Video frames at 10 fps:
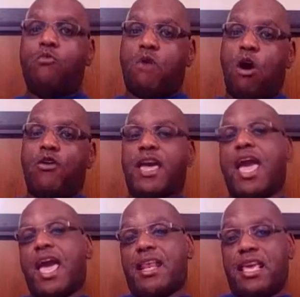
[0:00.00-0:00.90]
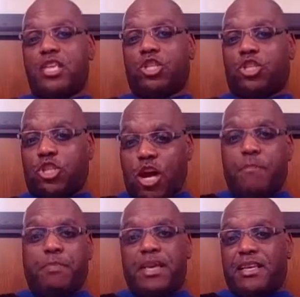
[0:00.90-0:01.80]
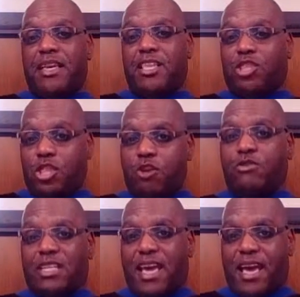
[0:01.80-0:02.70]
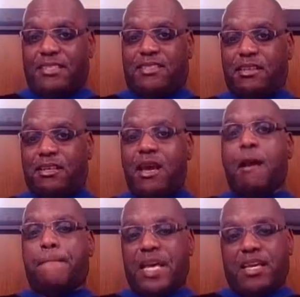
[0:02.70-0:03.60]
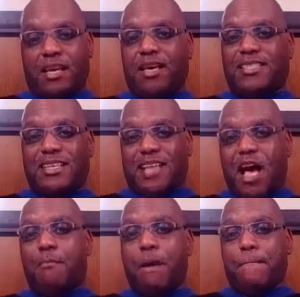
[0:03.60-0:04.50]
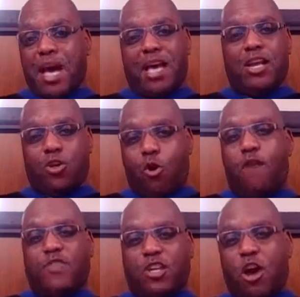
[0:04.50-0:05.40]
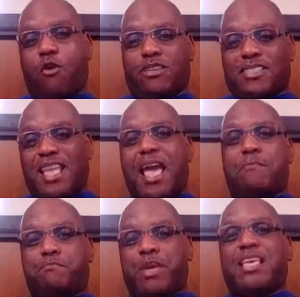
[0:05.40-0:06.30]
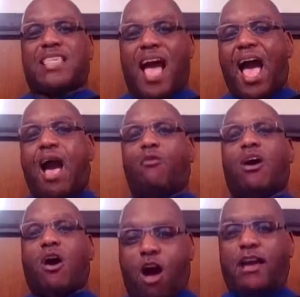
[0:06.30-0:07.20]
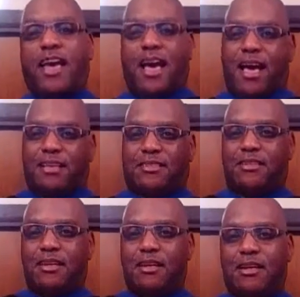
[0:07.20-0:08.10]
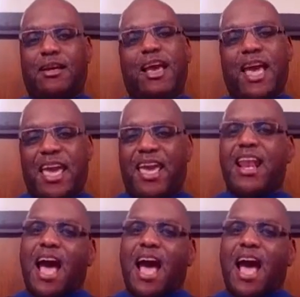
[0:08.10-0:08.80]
road game. And he should be enthusiastic because his alma mater, North Dakota State, beat the Iowa Hawkeyes in